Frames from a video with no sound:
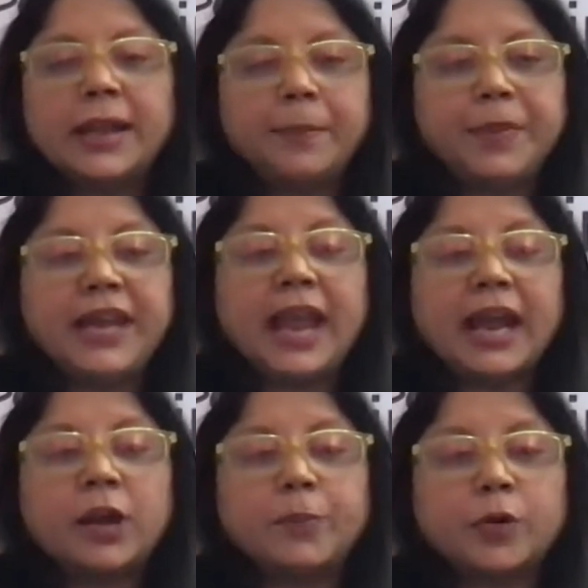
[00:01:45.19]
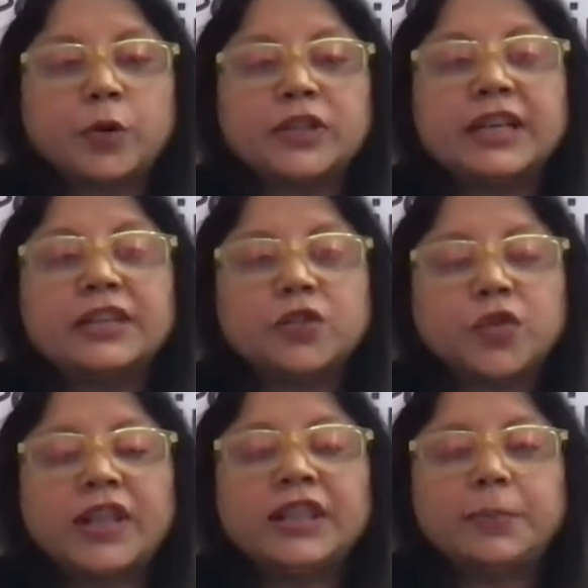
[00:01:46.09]
B-HAG approach, and
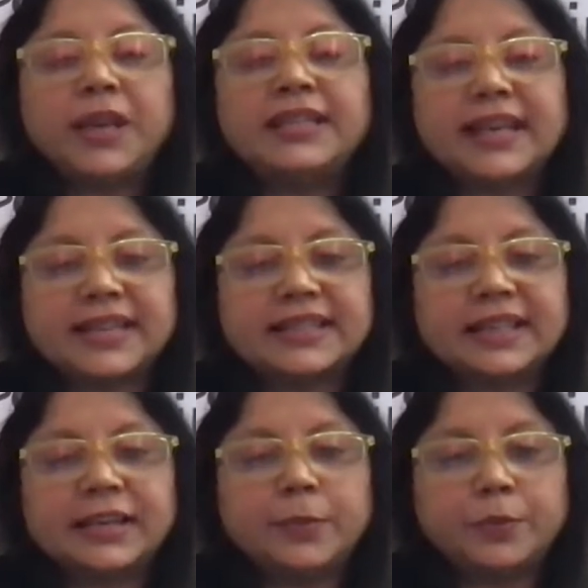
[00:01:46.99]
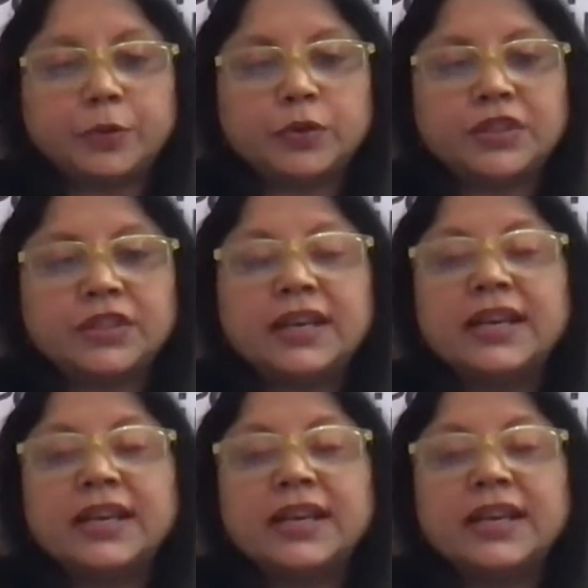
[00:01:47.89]
strength based excellent approach.